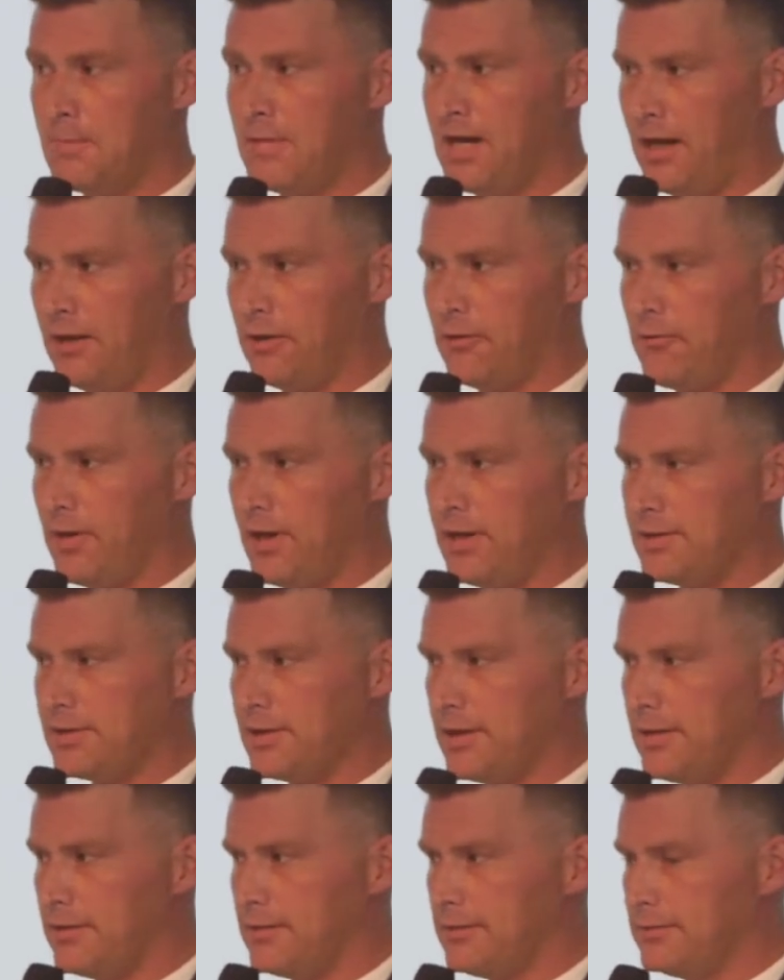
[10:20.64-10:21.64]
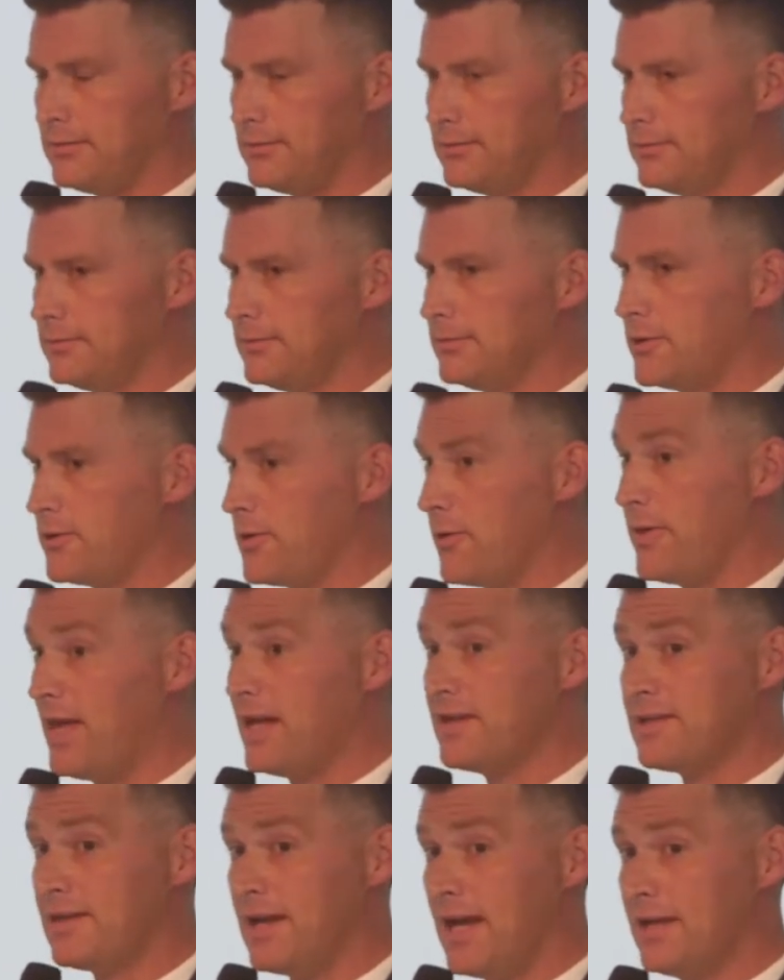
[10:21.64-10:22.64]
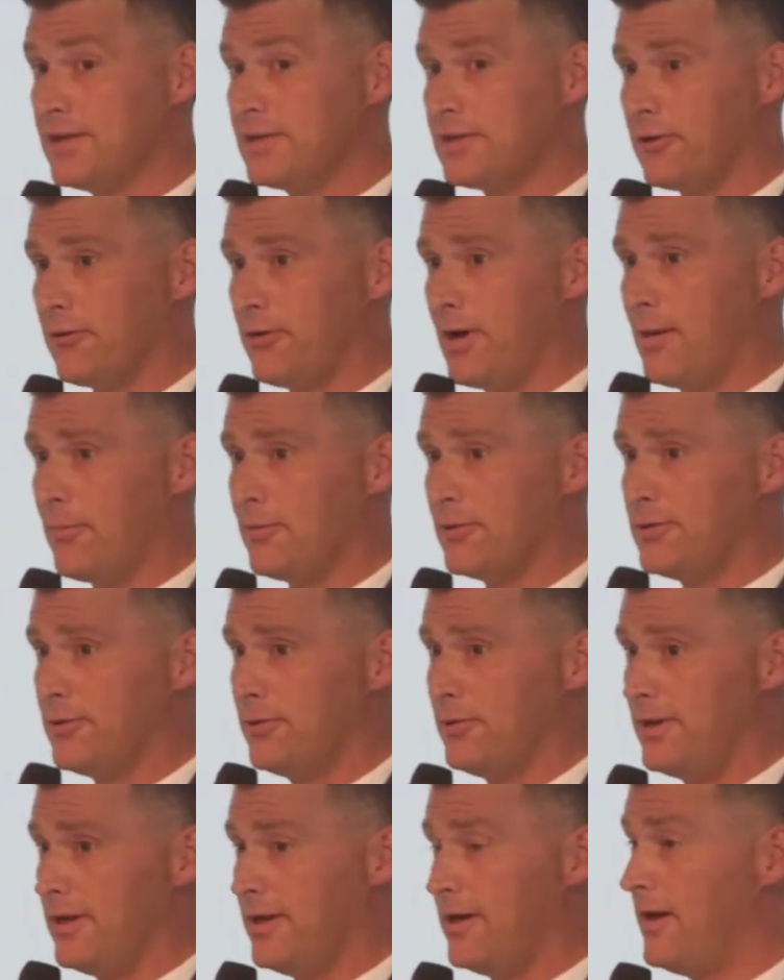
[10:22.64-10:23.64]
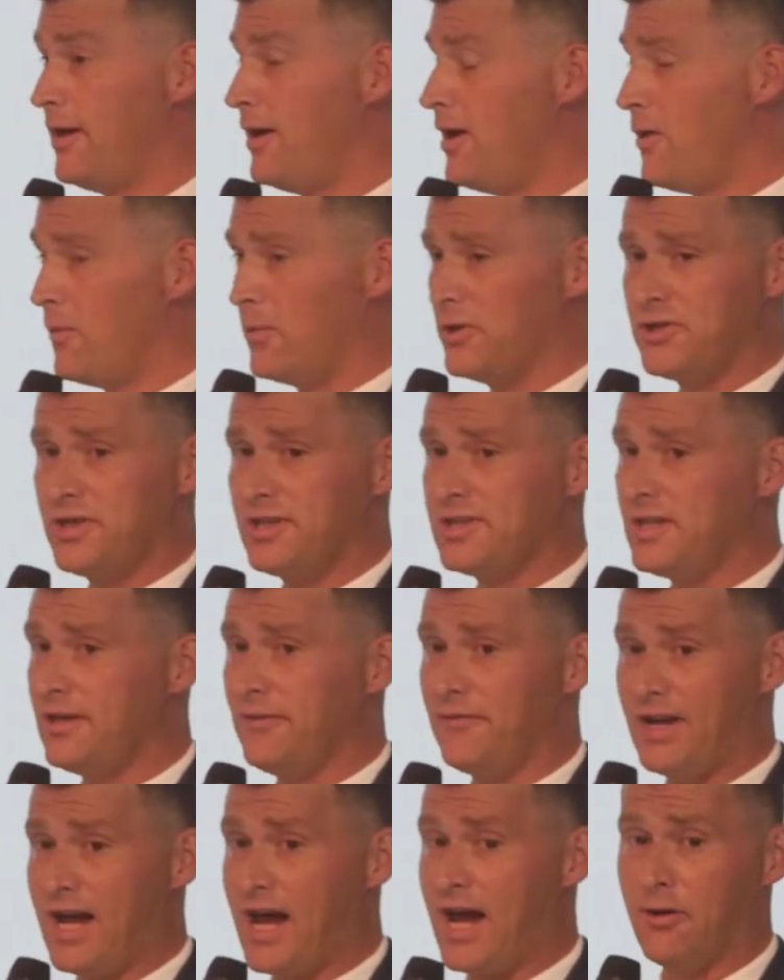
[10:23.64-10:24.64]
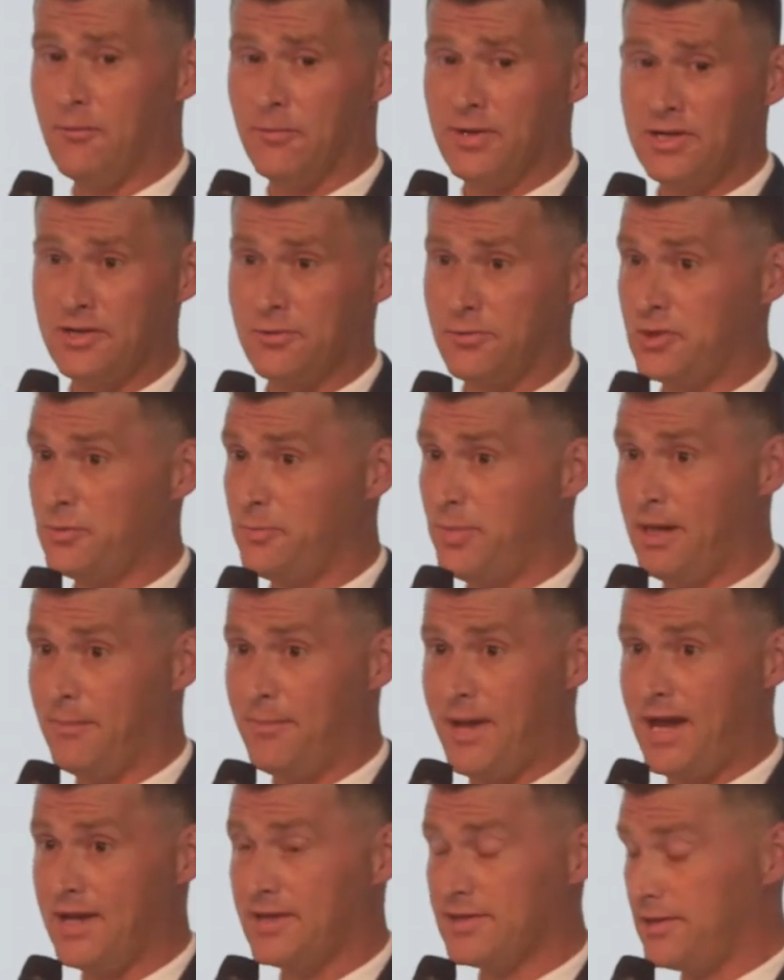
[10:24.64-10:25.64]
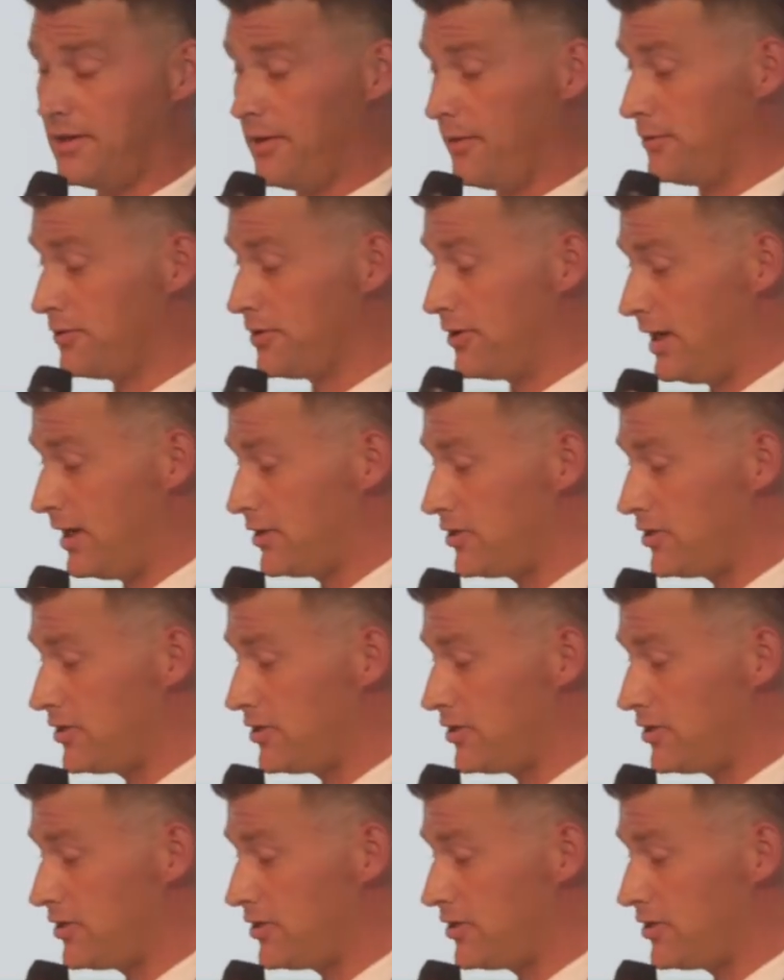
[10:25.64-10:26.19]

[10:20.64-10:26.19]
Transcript: Kind of crazy. So that's an ancillary opportunity, which isn't even high risk, which big banks and others could